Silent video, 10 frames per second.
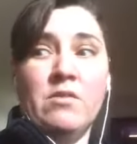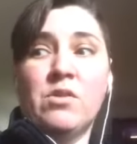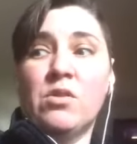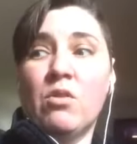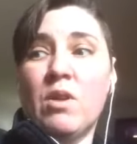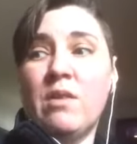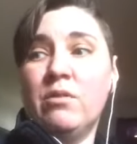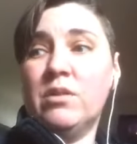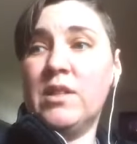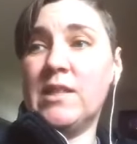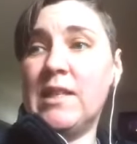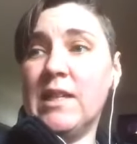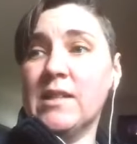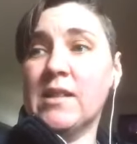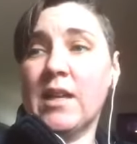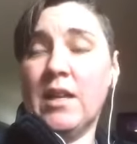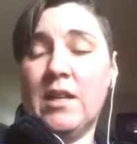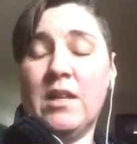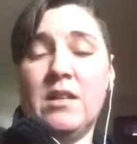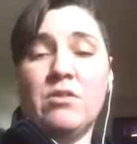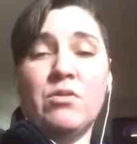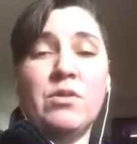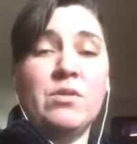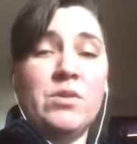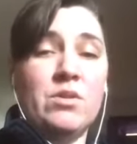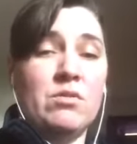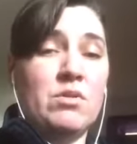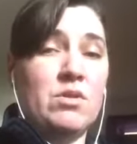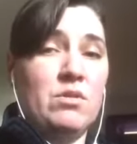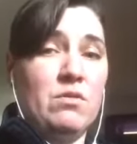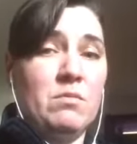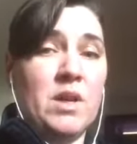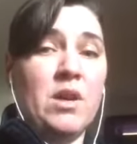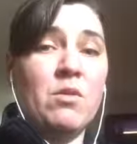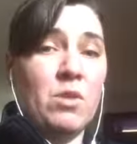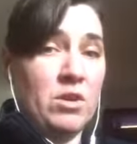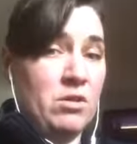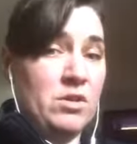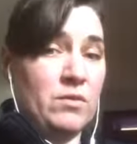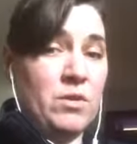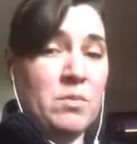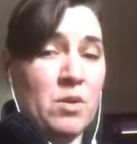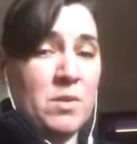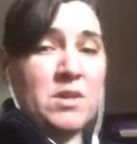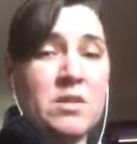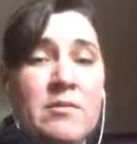So I would like to take a second and introduce you to my coworkers for the moment.